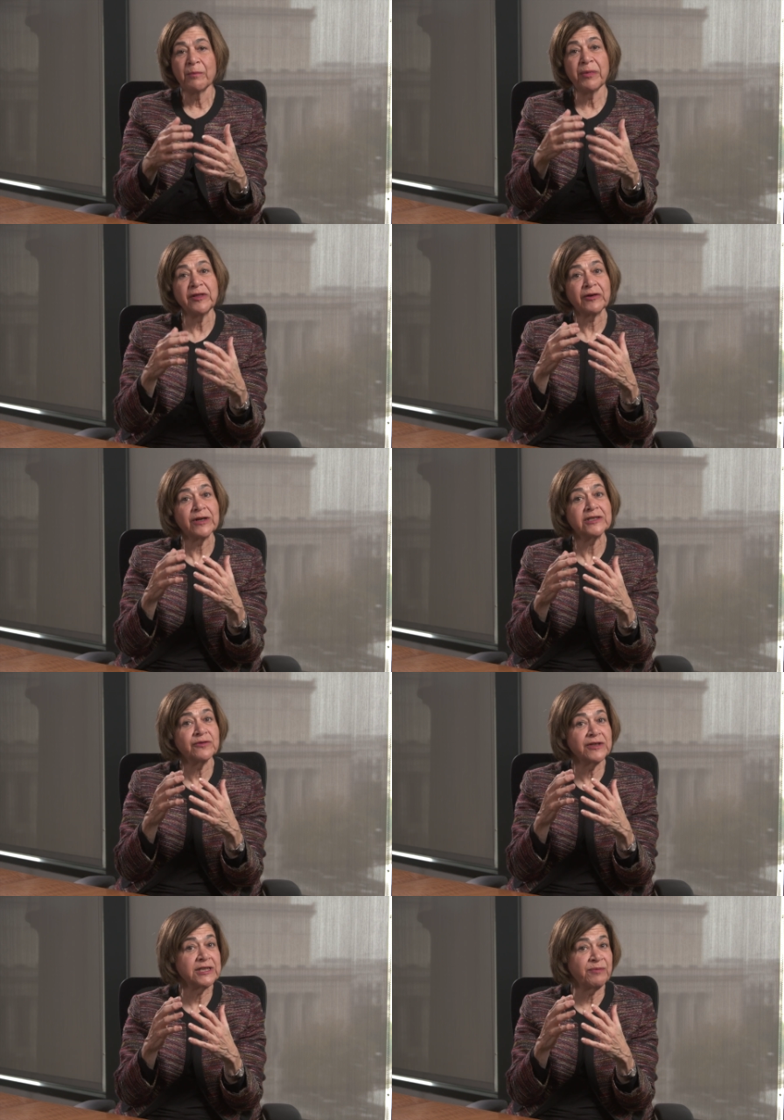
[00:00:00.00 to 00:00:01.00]
but there is
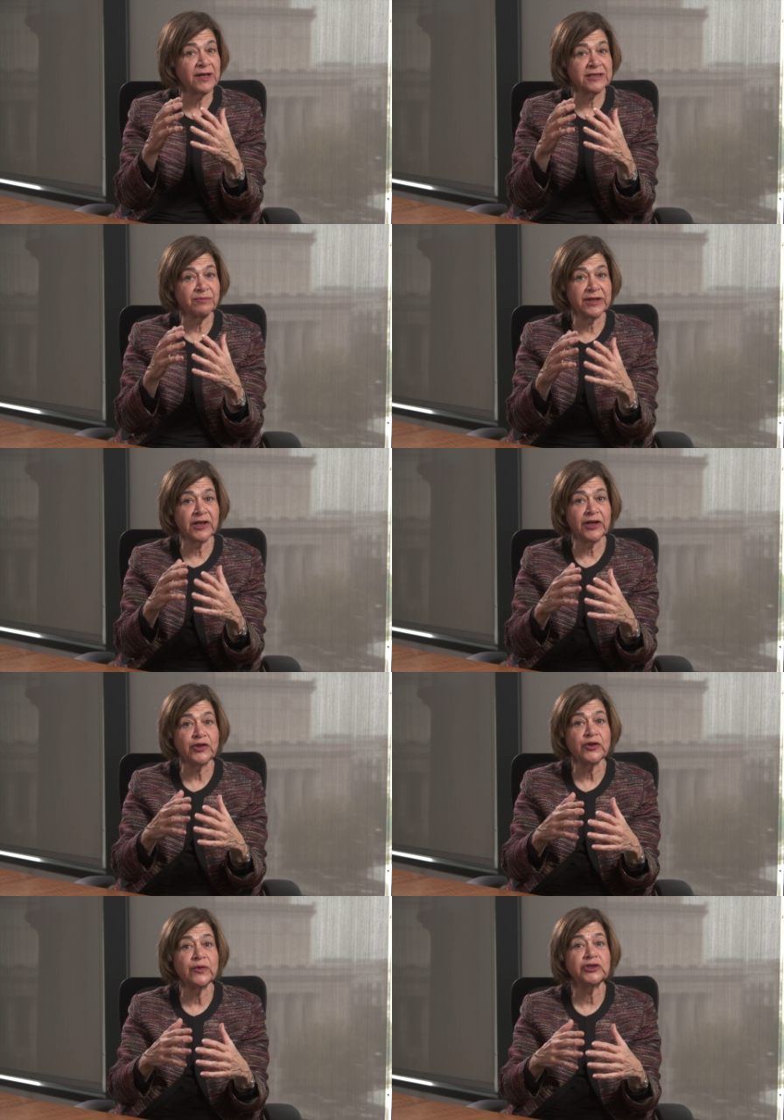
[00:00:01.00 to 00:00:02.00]
a responsibility
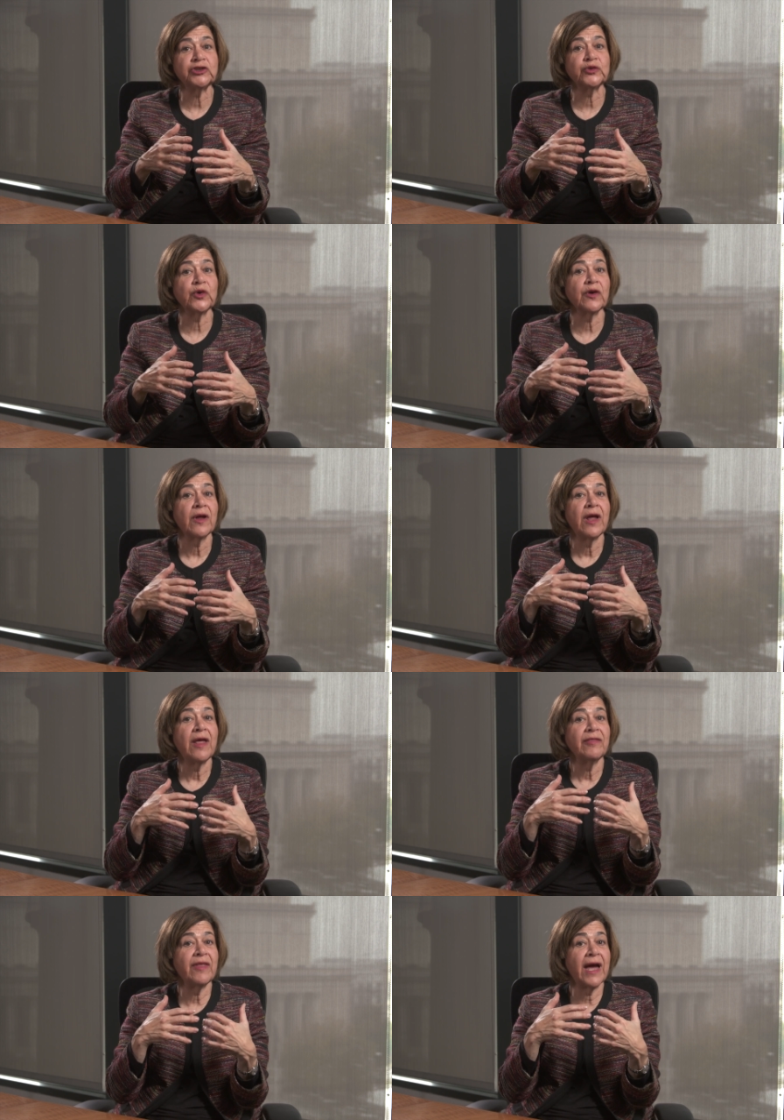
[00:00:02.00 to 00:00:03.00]
to assure
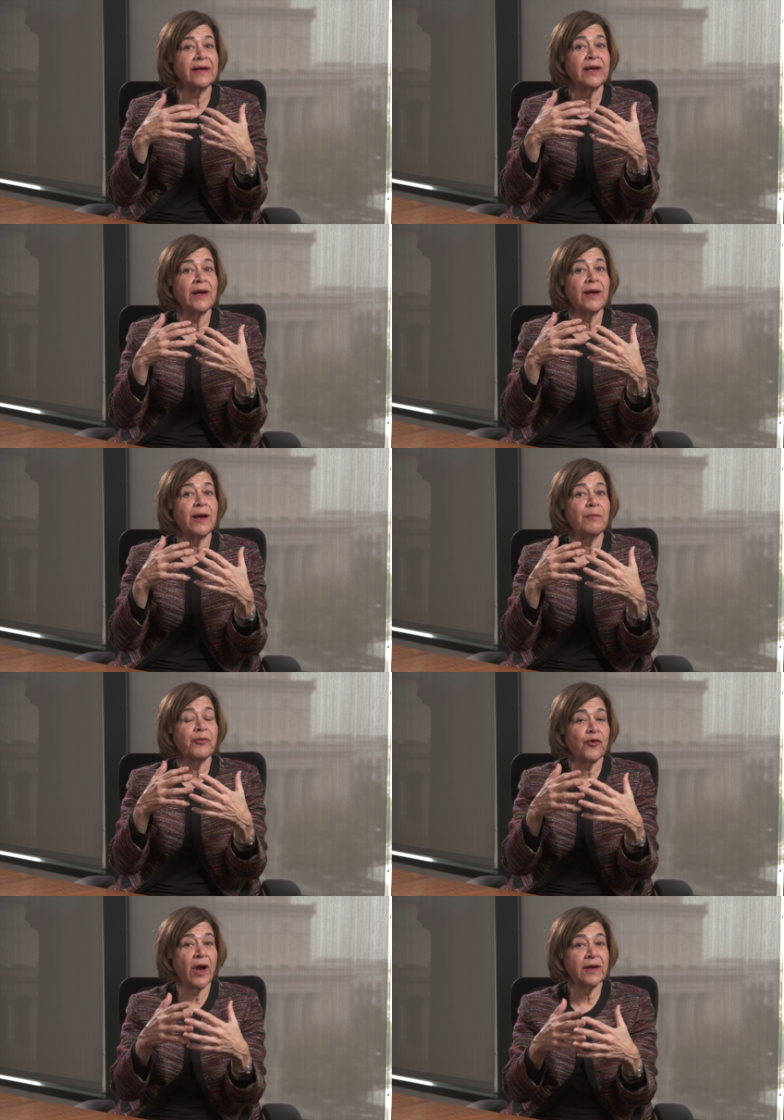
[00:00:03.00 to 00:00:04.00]
that
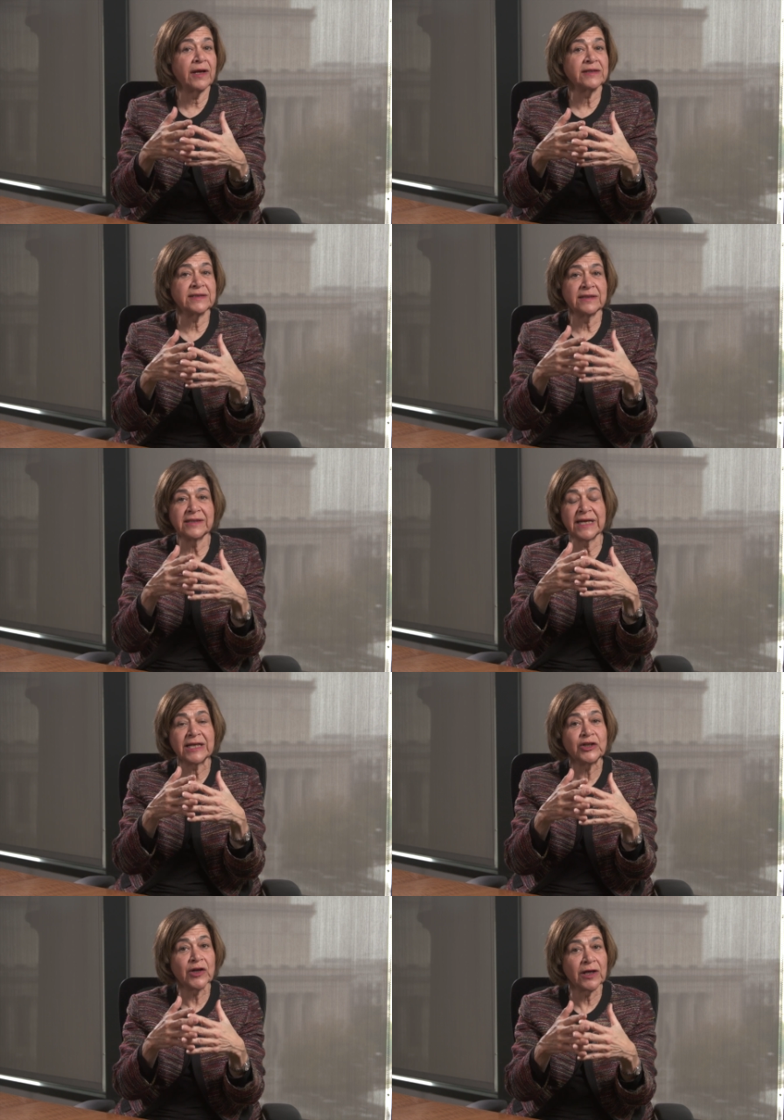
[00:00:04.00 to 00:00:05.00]
products,
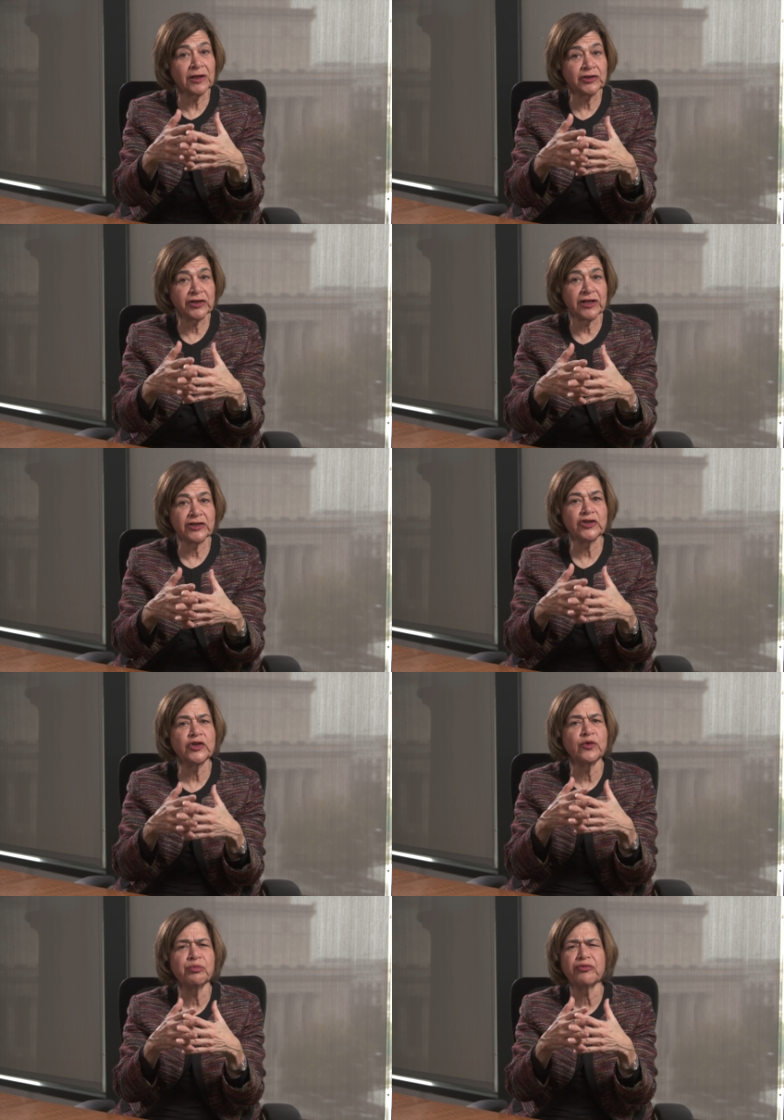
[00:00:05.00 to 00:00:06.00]
technologies,
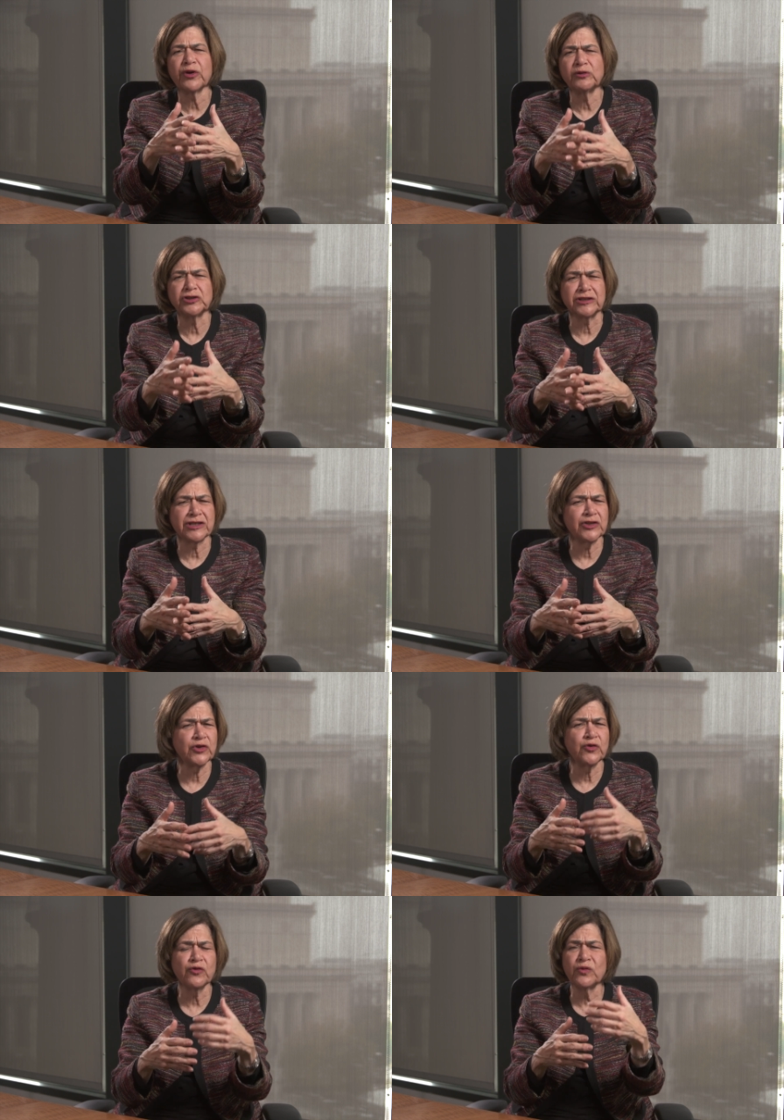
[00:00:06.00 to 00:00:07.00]
new approaches,
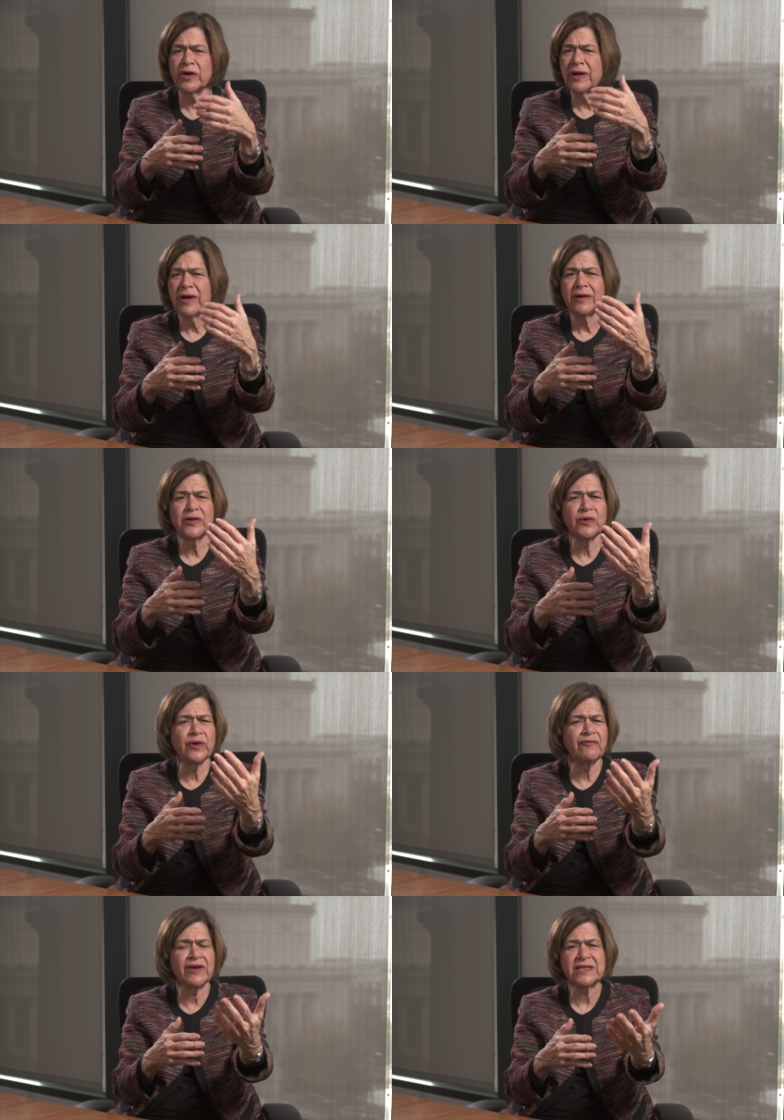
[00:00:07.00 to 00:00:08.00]
new imaging